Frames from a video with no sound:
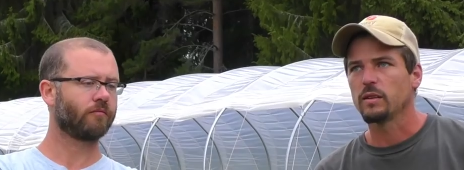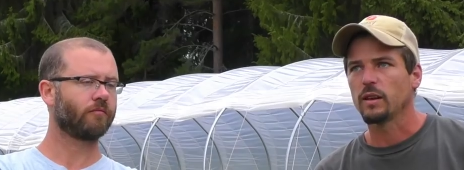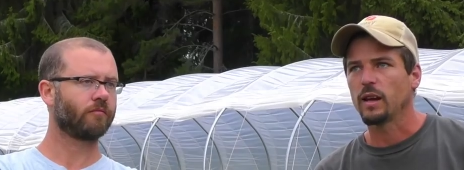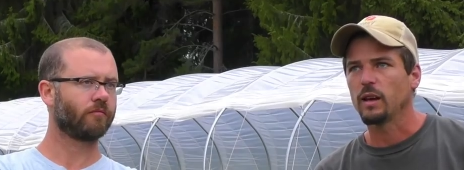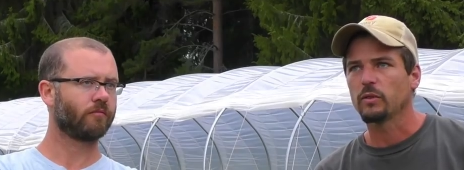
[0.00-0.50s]
Speaker 1: the
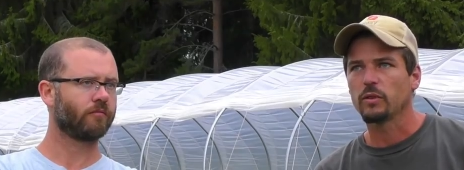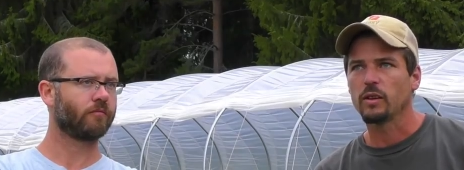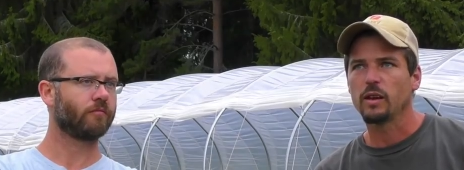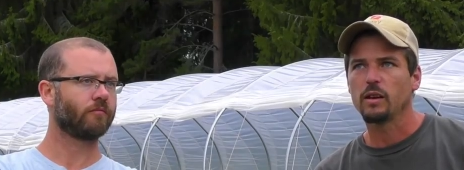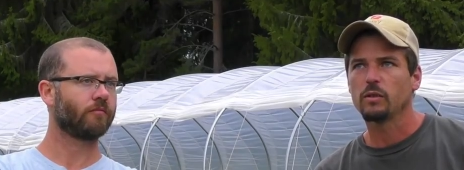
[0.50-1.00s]
cows are
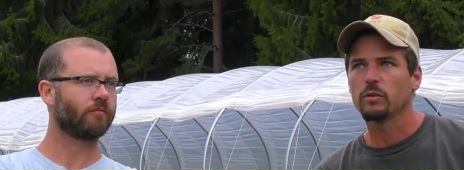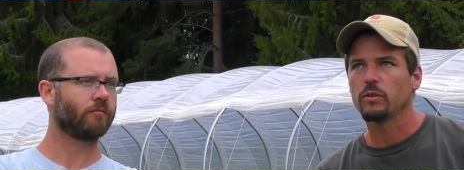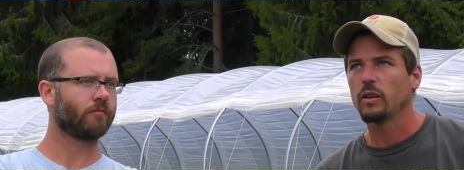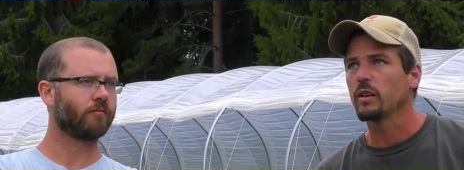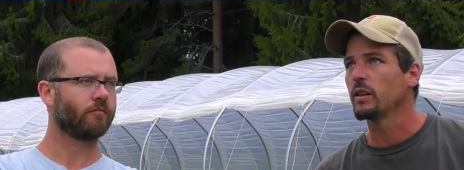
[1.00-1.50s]
now
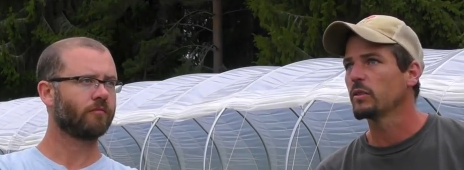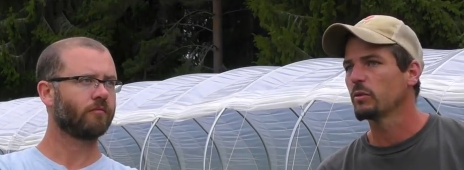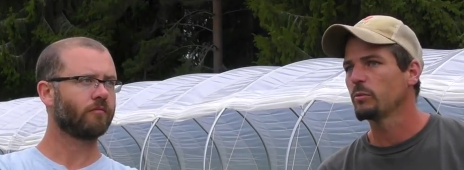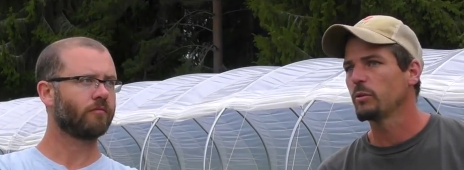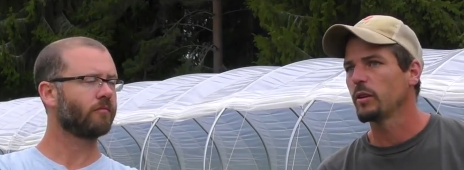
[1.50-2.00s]
turning into
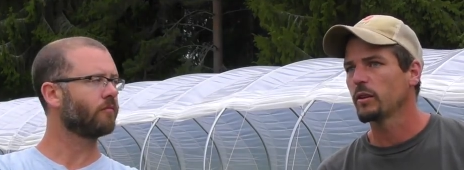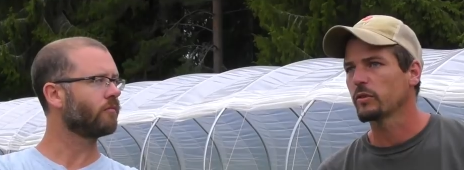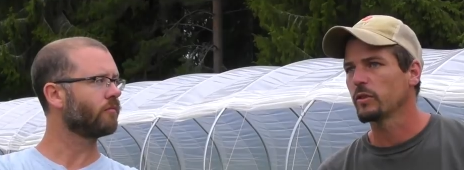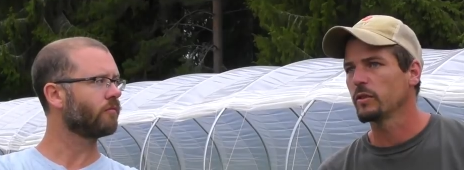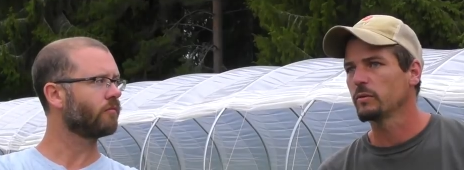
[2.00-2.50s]
a
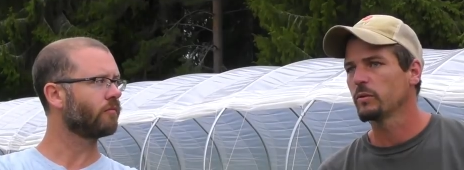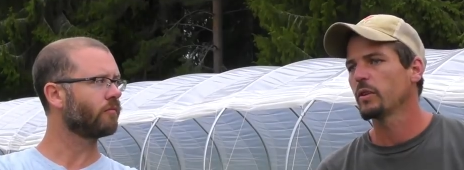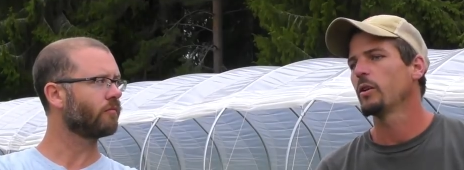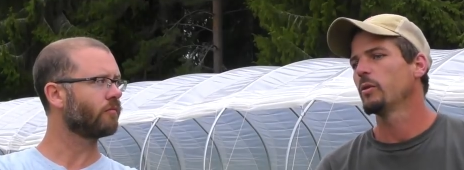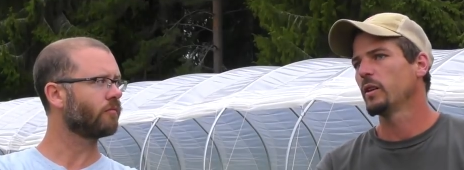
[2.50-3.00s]
production
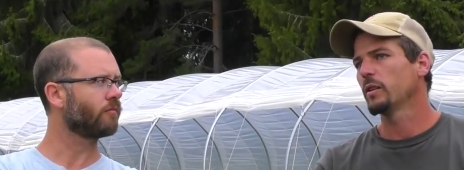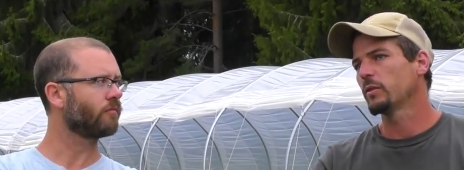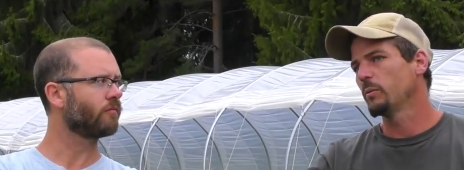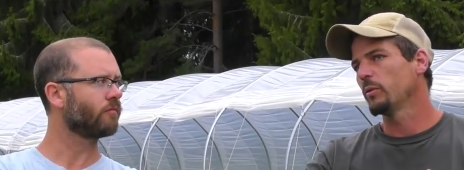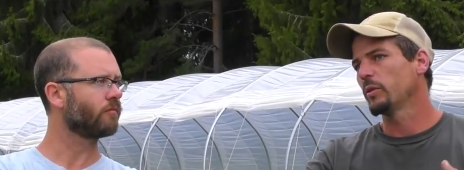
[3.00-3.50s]
slowly. It's a
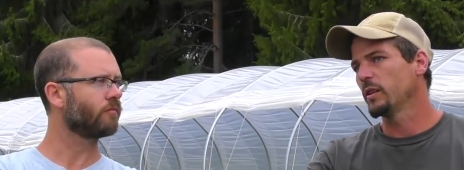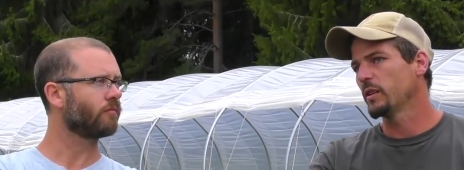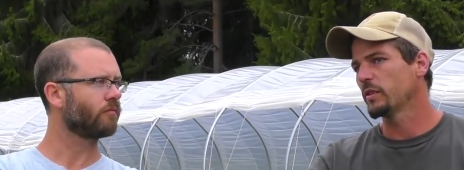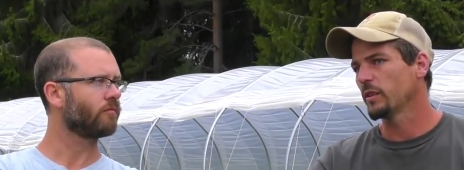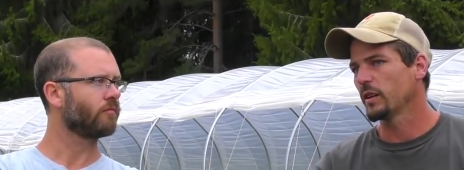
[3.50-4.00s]
multi-year
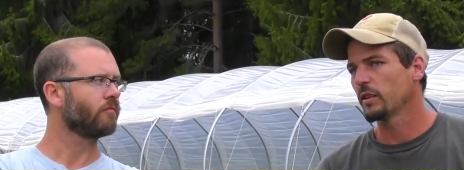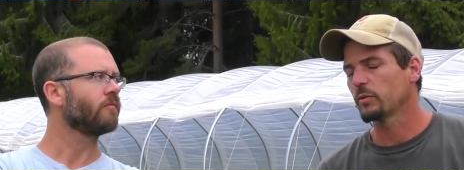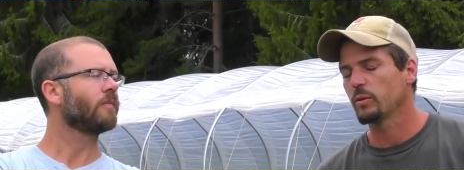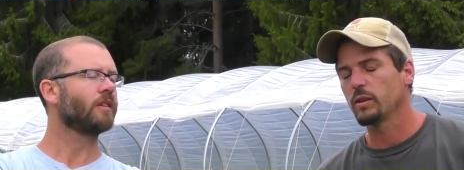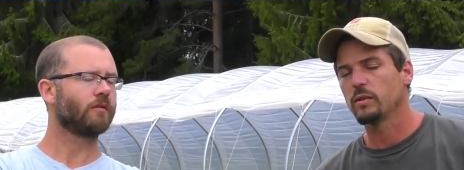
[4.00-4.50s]
thing as
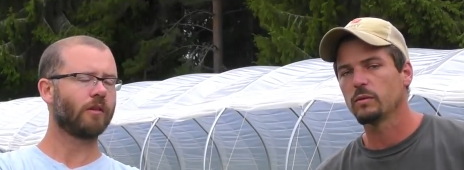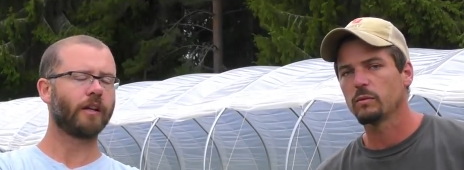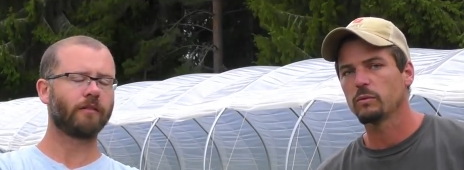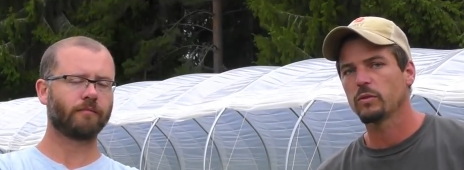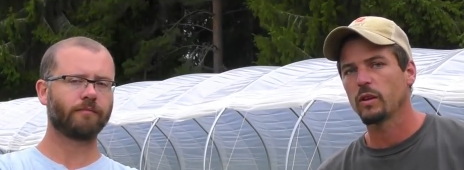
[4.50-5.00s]
we
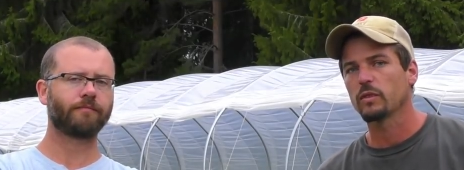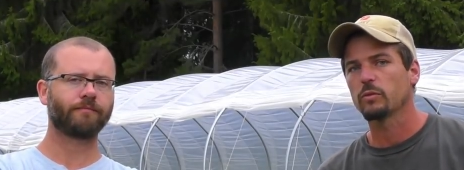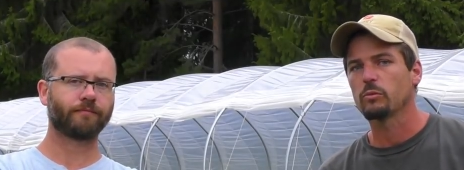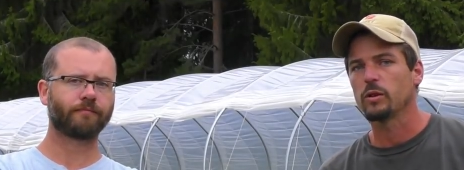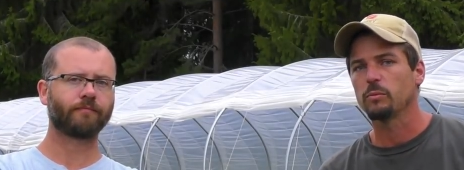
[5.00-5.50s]
start to
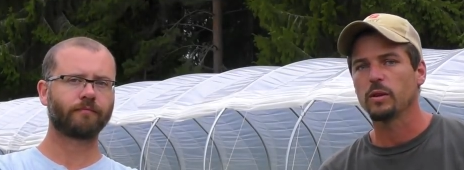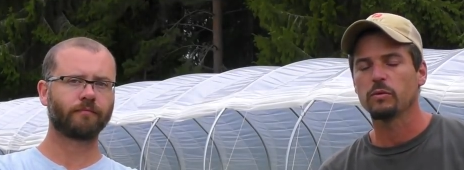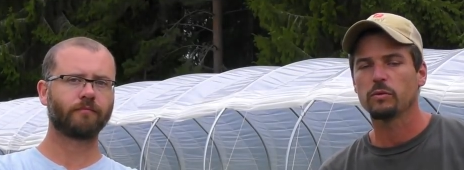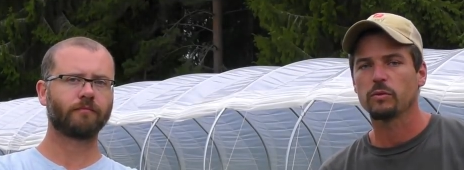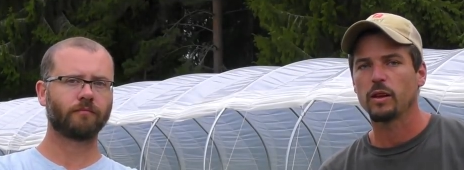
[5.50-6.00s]
breed
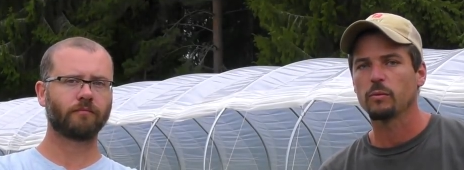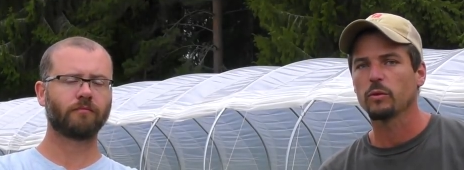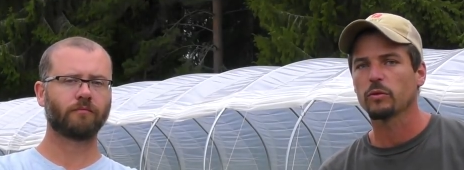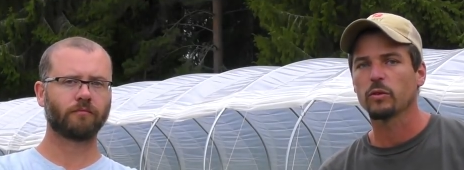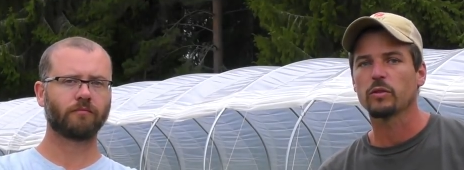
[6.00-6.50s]
beef
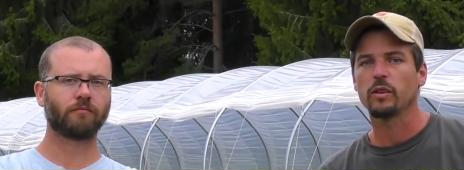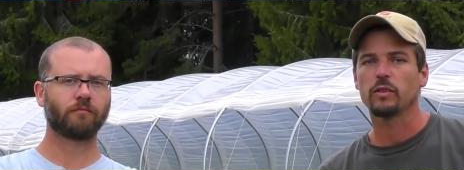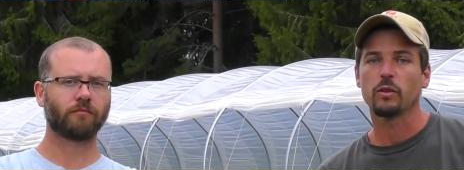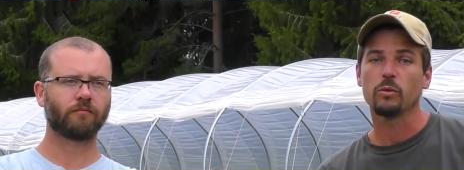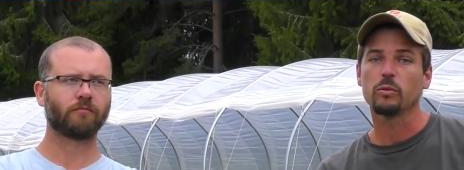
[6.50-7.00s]
animals onto
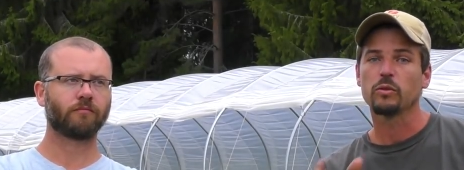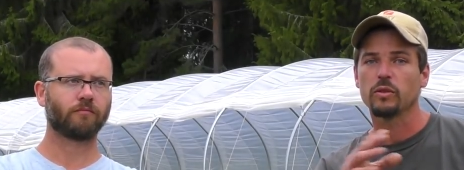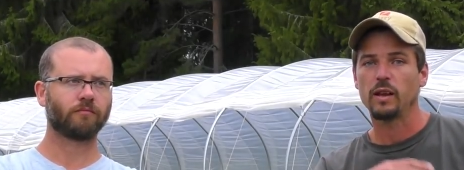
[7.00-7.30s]
this old